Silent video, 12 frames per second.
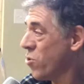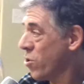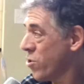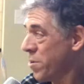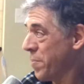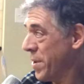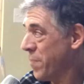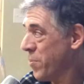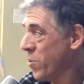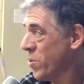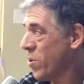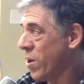good
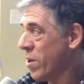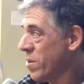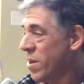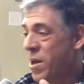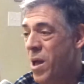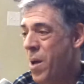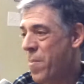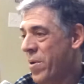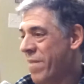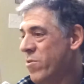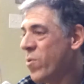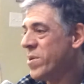people. But
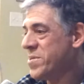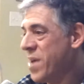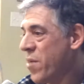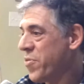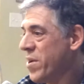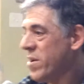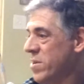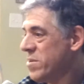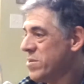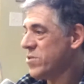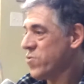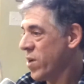everyone's out there
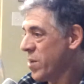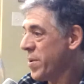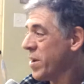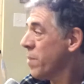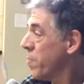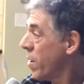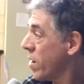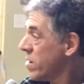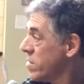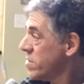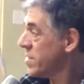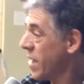trying to make a buck.
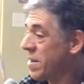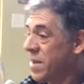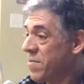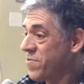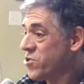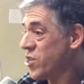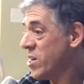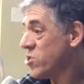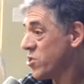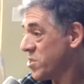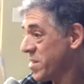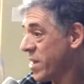They've changed
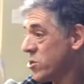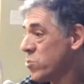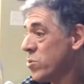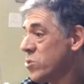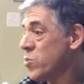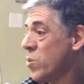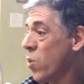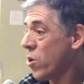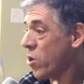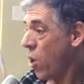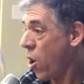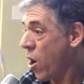the schedules. We
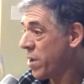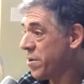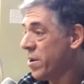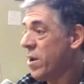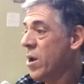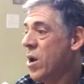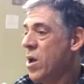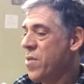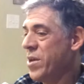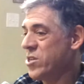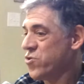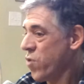work hard.
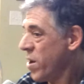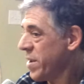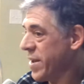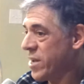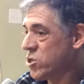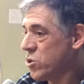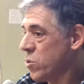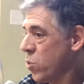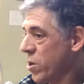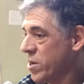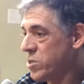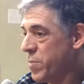They try to get you to
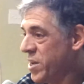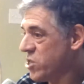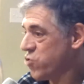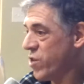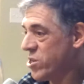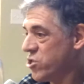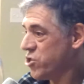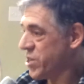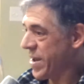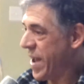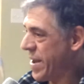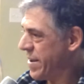work as many trains as you
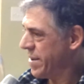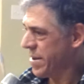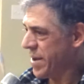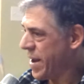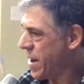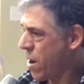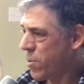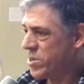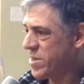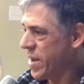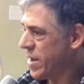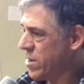can in an 8-hour
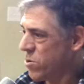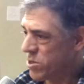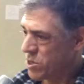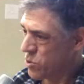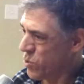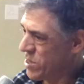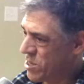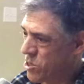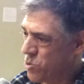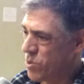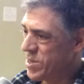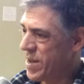day or squeeze it
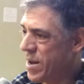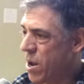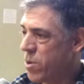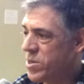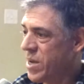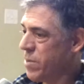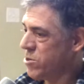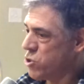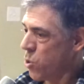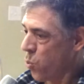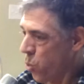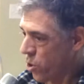to a 10-hour day, but you're
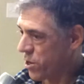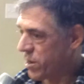working